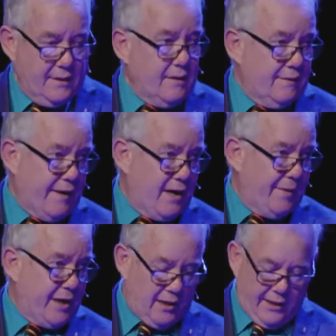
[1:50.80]

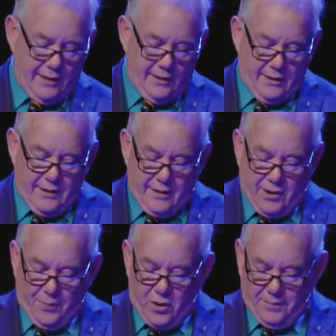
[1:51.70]
Fundamentally, the
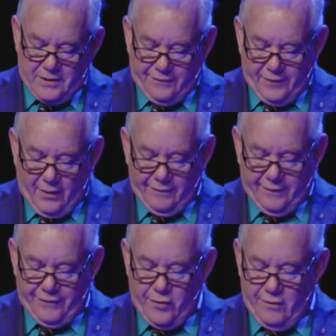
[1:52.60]
purpose of the
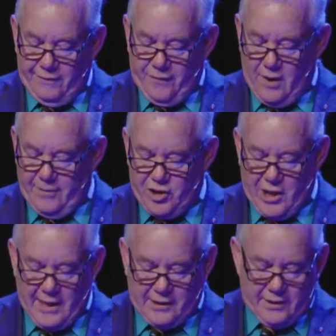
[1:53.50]
Food and Fibre
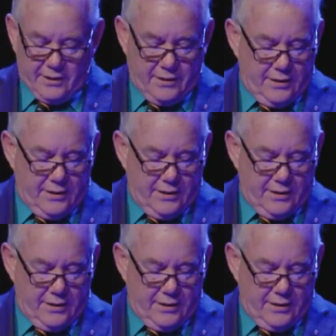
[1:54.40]
Charter